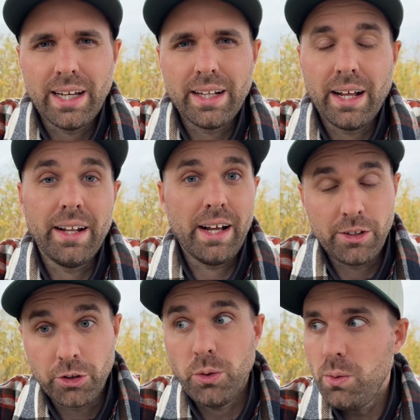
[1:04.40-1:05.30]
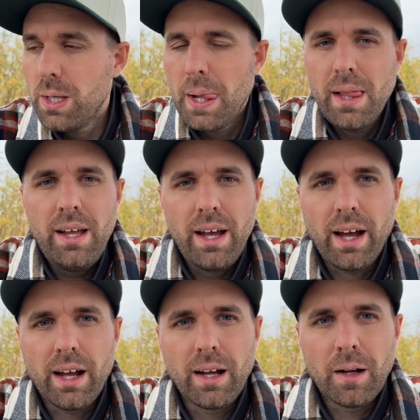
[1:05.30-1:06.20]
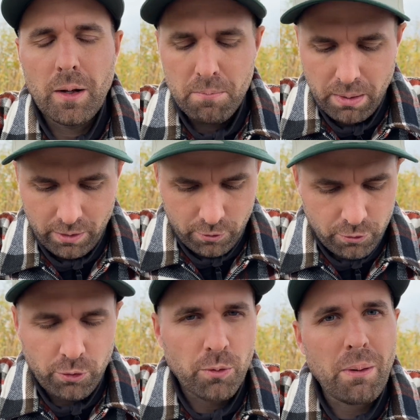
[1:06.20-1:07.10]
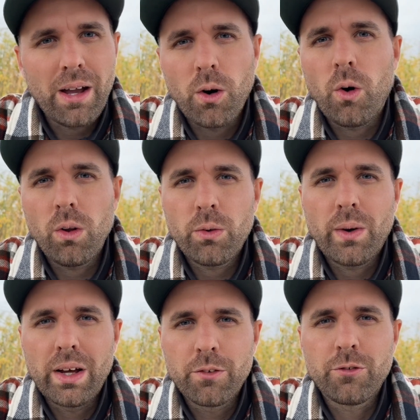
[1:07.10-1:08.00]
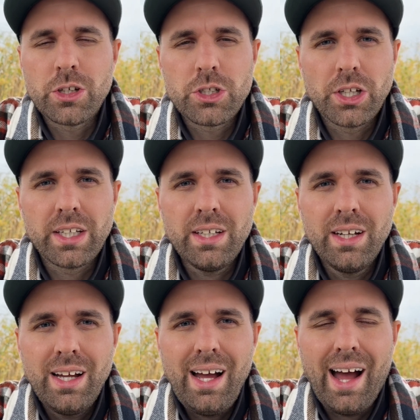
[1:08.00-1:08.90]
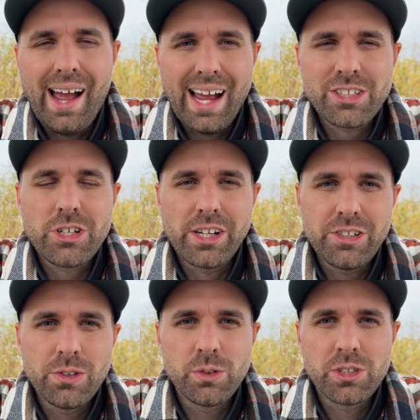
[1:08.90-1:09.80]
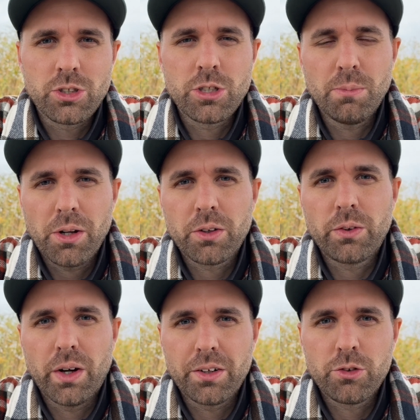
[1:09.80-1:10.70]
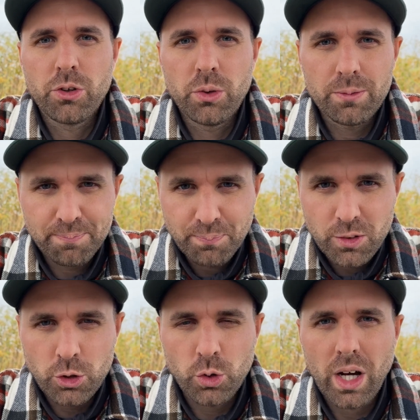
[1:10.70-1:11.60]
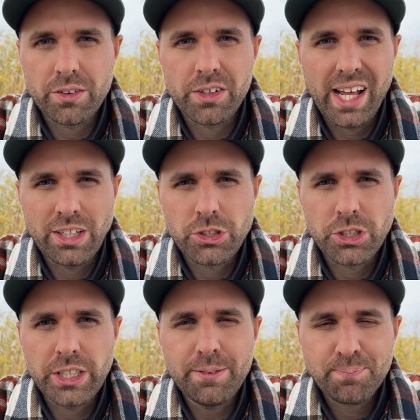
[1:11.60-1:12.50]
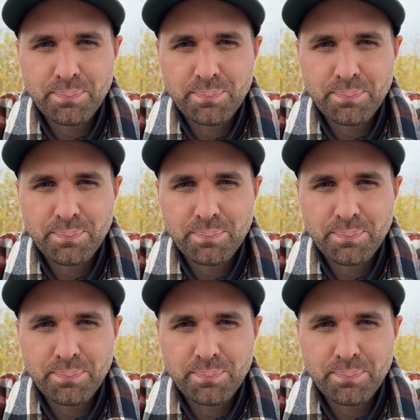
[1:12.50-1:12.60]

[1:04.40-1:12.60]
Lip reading: and I do. But for my all-around fishing, I actually use the Shimano Curado 200 HG.